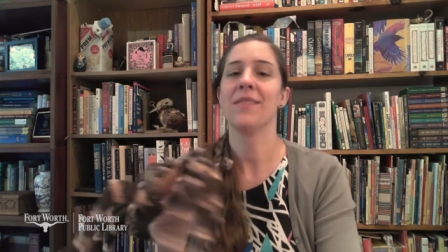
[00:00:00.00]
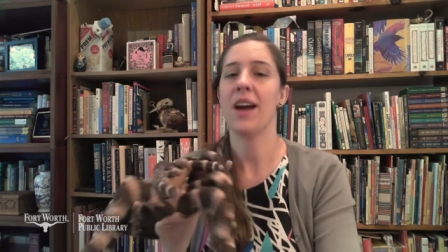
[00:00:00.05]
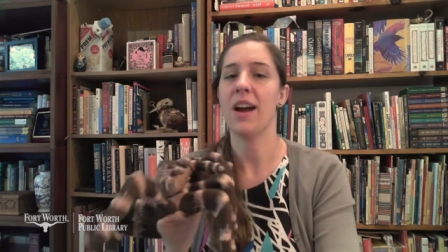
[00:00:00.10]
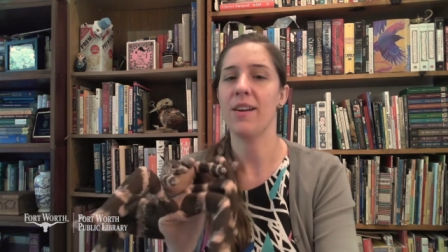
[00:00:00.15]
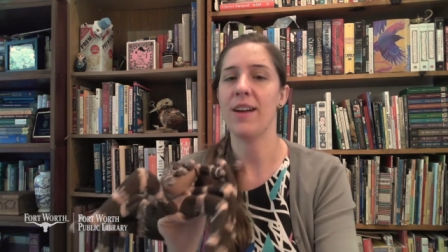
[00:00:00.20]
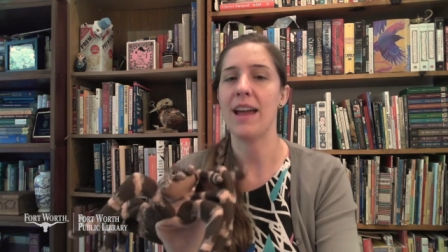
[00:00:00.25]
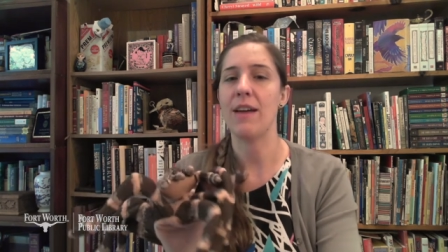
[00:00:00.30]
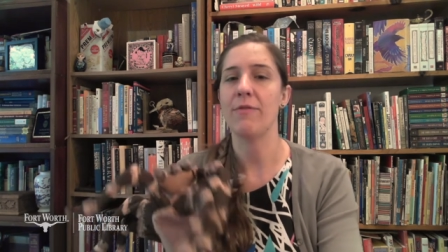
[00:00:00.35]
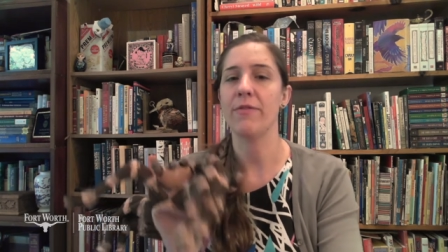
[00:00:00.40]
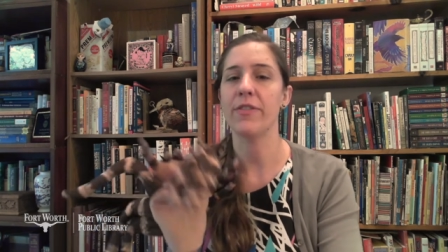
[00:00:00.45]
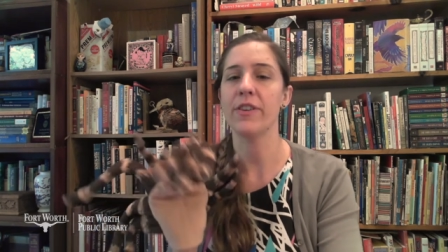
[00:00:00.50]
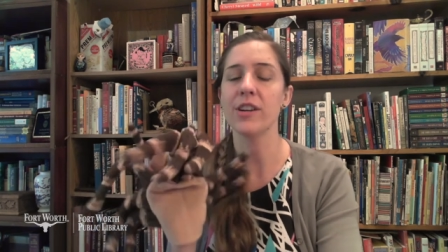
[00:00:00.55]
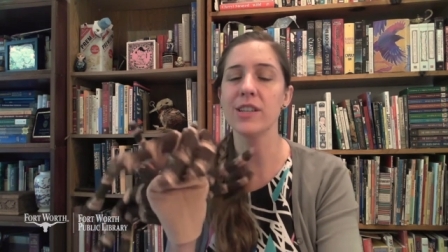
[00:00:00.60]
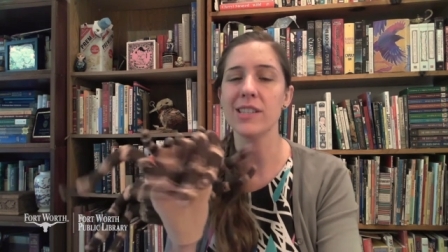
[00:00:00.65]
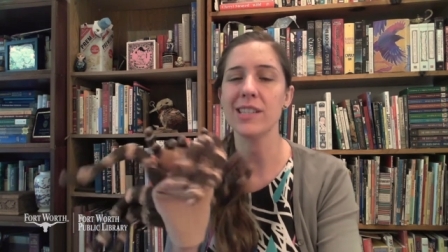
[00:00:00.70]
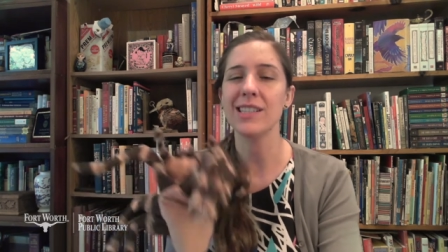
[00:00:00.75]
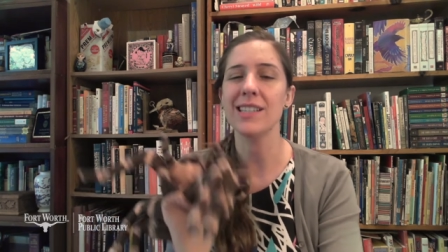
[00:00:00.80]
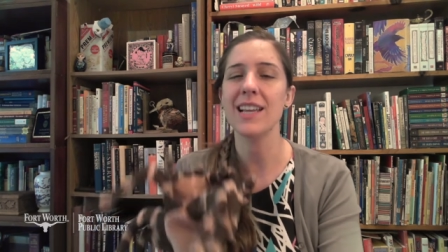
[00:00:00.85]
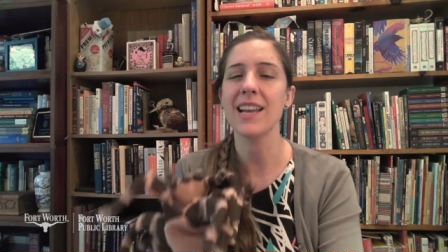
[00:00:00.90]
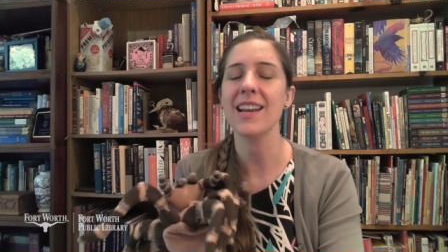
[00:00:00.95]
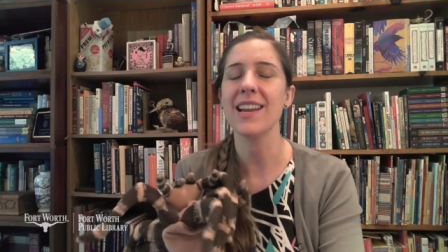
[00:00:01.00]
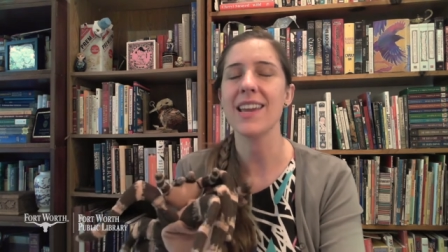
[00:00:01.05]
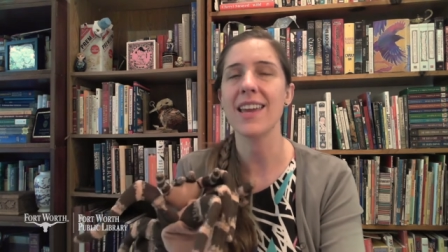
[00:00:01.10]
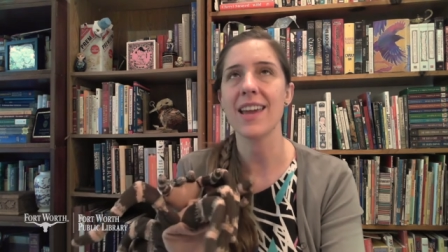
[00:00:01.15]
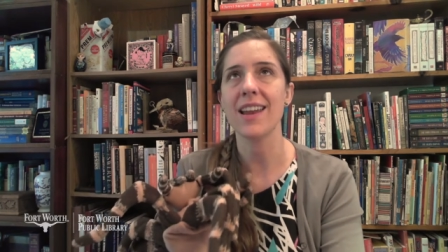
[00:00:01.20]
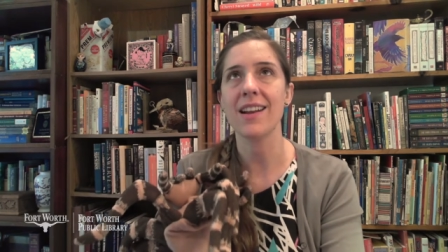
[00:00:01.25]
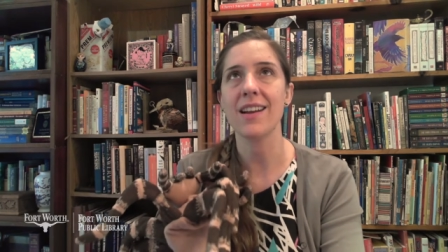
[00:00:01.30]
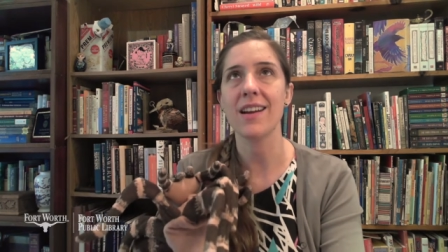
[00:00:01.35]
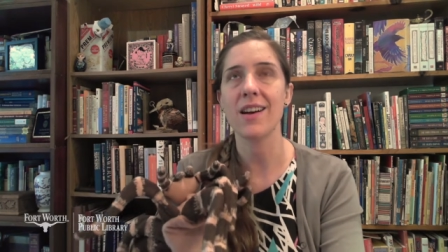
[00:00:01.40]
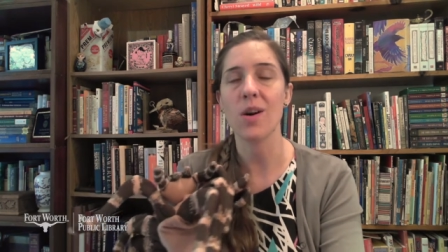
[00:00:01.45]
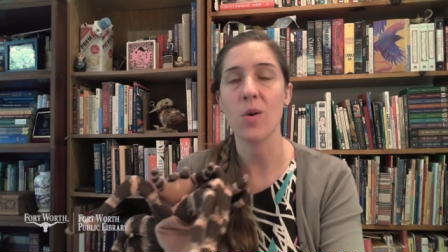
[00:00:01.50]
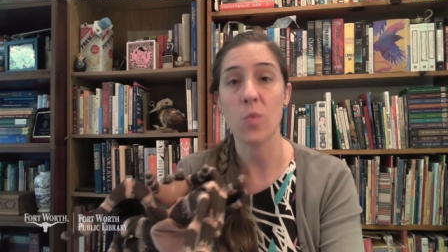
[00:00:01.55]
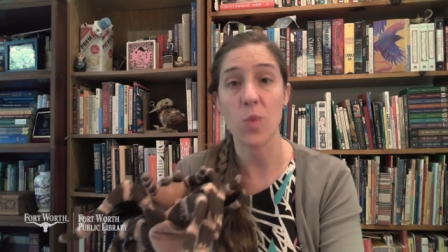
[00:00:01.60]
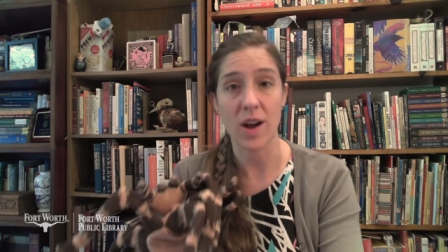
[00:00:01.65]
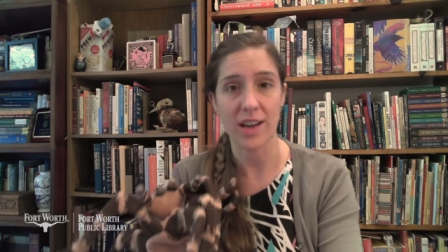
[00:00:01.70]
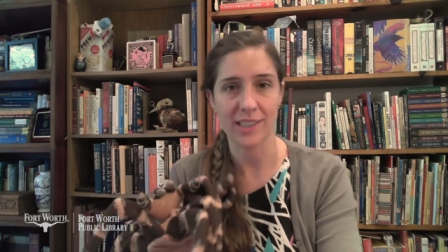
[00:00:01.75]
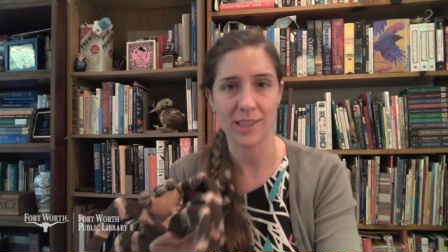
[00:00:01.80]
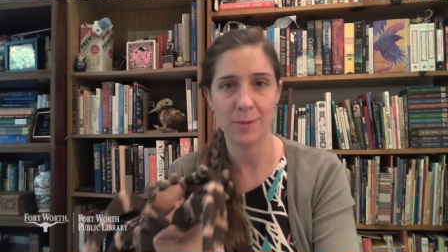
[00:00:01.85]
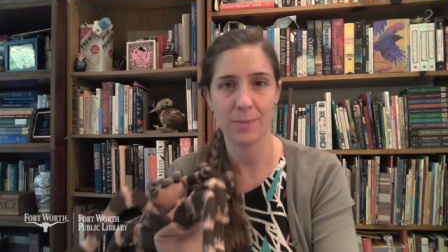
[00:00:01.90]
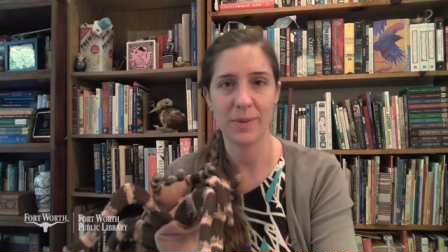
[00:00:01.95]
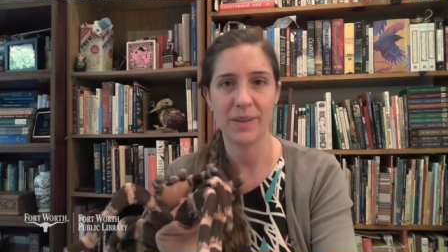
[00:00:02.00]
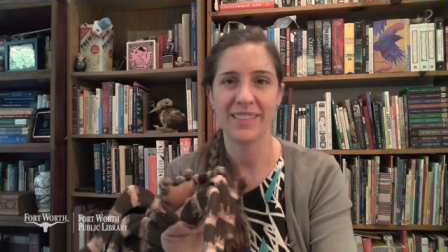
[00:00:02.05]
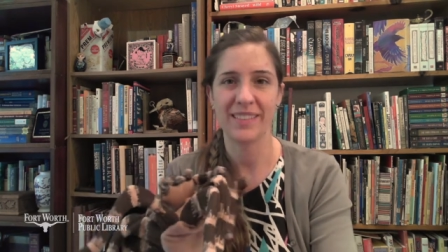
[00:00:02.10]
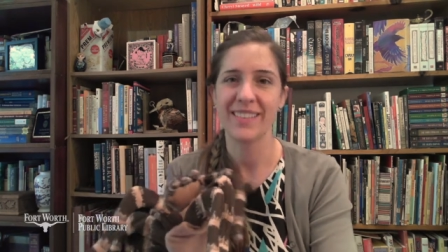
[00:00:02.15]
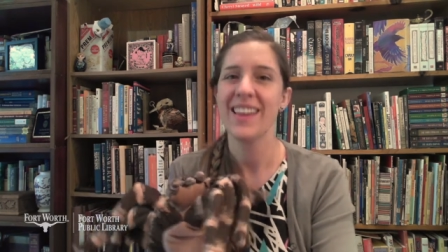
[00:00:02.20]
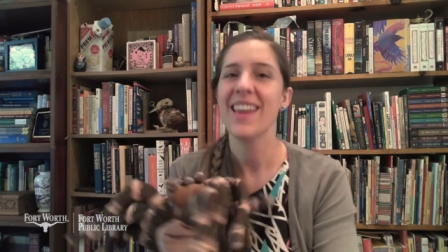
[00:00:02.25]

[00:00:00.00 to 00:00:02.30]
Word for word: All right, first he's gonna get a wasp.